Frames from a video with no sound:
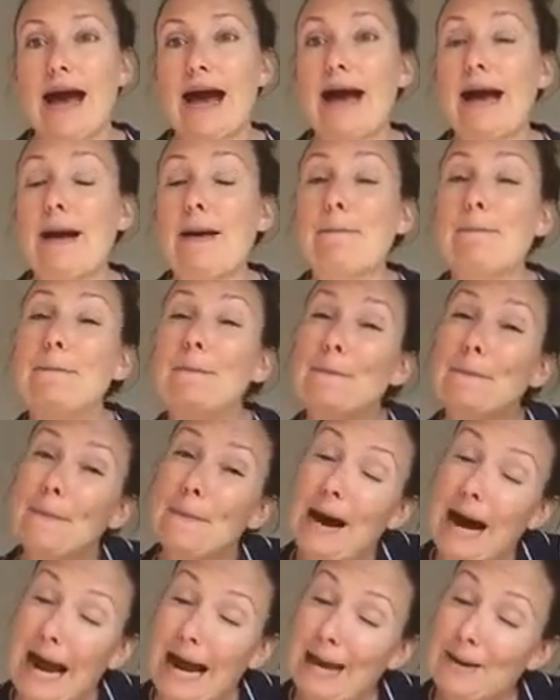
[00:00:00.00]

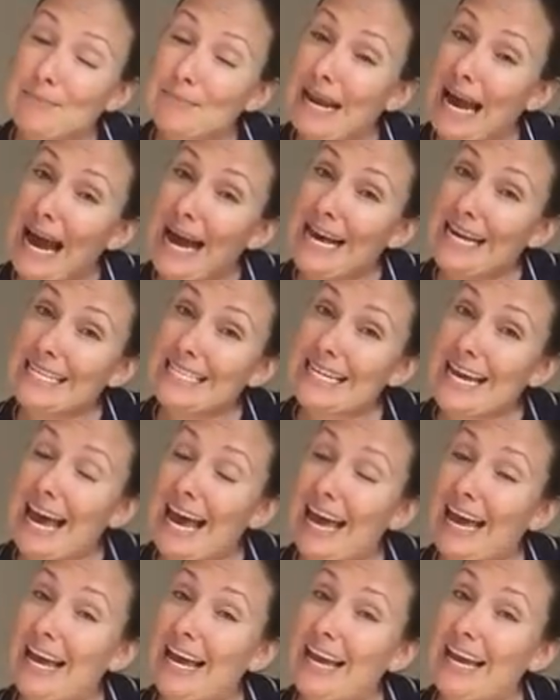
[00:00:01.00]
I am Nat,
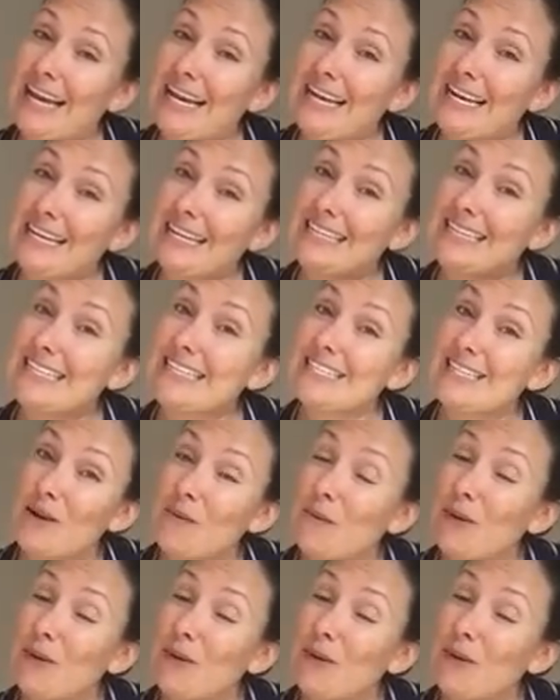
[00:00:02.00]
and